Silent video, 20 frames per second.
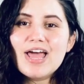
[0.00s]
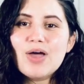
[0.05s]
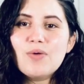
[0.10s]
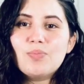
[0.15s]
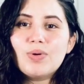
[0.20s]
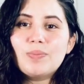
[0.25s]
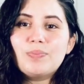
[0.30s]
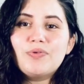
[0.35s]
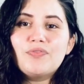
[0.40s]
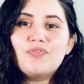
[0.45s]

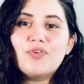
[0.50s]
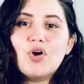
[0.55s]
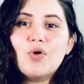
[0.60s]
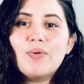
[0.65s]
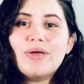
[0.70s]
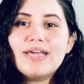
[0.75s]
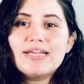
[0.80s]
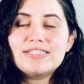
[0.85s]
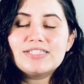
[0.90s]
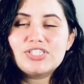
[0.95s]
But before we
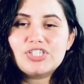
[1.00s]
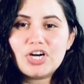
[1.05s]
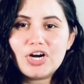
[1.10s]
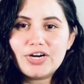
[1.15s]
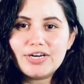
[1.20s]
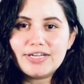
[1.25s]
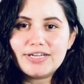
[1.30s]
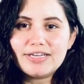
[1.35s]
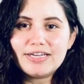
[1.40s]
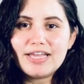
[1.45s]
get
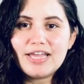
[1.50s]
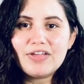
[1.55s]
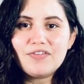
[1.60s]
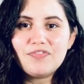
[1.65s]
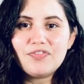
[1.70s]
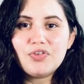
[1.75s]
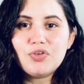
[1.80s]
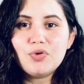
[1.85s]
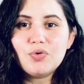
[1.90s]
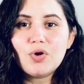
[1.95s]
started, if
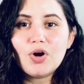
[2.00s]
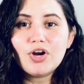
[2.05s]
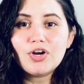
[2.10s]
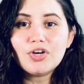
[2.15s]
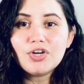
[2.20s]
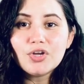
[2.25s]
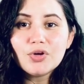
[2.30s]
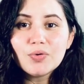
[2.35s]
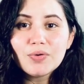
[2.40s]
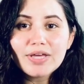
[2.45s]
you are
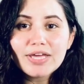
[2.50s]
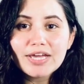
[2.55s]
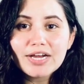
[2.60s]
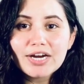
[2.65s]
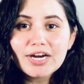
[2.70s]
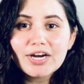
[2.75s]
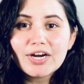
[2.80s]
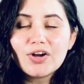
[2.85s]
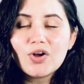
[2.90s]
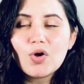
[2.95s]
new
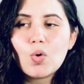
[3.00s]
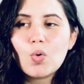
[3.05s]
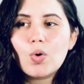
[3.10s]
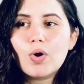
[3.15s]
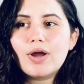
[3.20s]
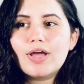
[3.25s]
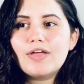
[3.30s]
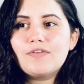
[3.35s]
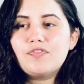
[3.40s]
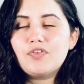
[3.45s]
here or
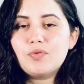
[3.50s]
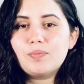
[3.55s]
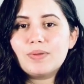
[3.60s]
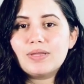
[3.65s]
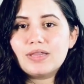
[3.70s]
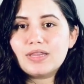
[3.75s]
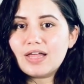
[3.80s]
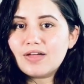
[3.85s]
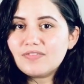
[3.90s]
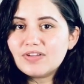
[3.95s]
if you've
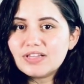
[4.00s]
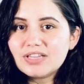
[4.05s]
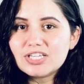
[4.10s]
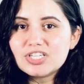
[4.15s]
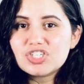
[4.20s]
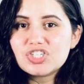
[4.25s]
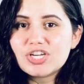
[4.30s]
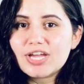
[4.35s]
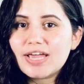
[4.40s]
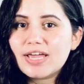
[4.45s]
been loving
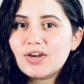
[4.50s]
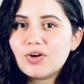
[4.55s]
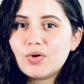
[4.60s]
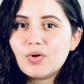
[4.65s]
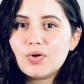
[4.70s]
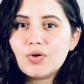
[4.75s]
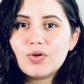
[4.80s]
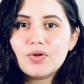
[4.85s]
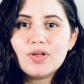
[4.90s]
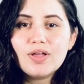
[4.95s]
this
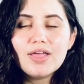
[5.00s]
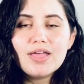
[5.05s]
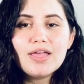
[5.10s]
channel,